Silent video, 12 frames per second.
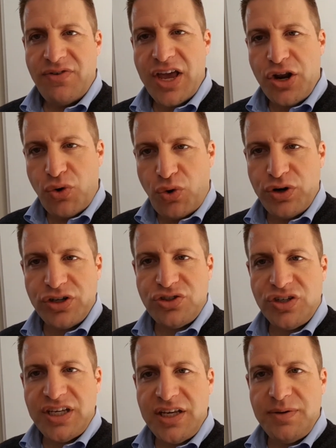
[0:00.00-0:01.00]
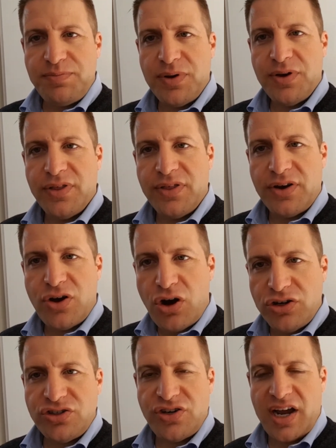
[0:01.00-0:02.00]
in order to keep the
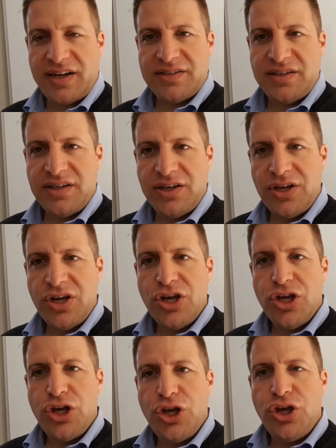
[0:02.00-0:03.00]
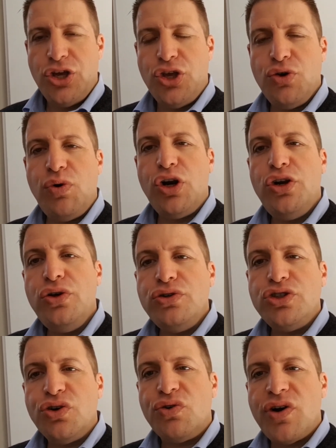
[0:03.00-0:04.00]
contract, you will
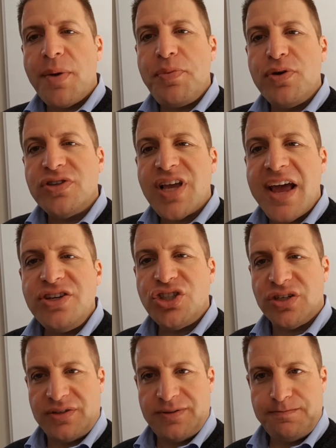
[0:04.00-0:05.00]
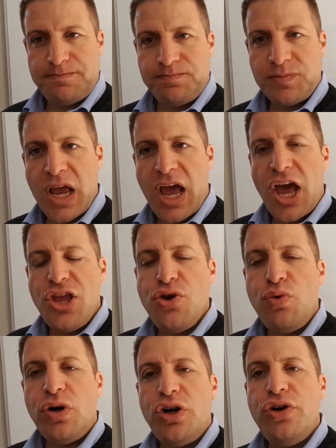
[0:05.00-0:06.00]
lose your reputation and
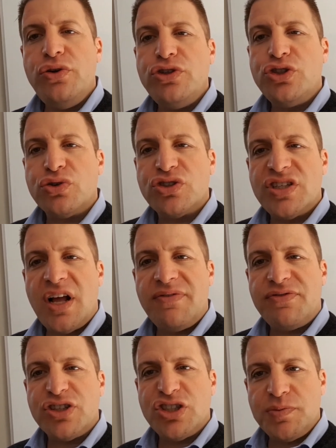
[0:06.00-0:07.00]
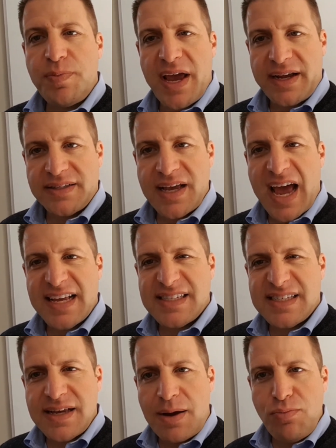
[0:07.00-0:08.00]
you will lose your self-respect as
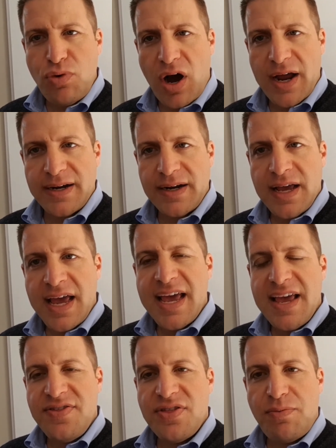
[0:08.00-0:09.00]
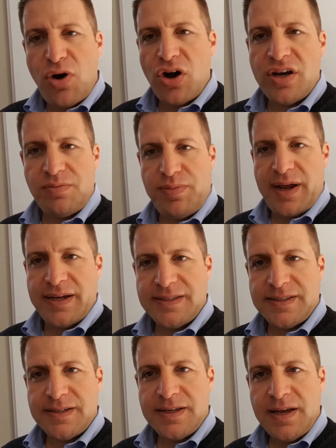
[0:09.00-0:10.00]
someone in the
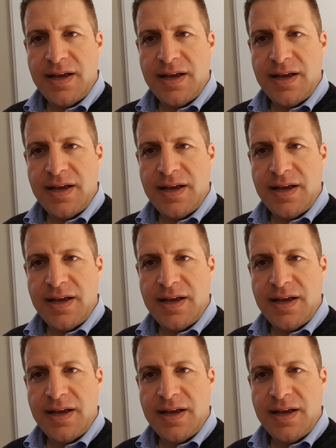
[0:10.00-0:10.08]
marketplace.